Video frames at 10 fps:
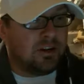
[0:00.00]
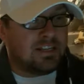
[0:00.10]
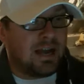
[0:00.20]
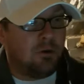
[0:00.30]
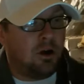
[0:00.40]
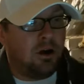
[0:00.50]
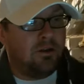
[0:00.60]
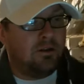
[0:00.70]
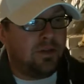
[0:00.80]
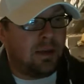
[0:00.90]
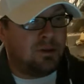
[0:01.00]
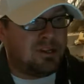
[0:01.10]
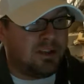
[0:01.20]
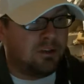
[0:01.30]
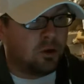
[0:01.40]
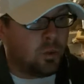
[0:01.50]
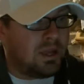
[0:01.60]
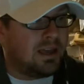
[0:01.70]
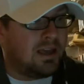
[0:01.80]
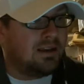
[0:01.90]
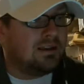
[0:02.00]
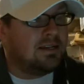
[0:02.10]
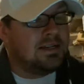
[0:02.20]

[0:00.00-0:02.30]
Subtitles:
time on that particular weekend.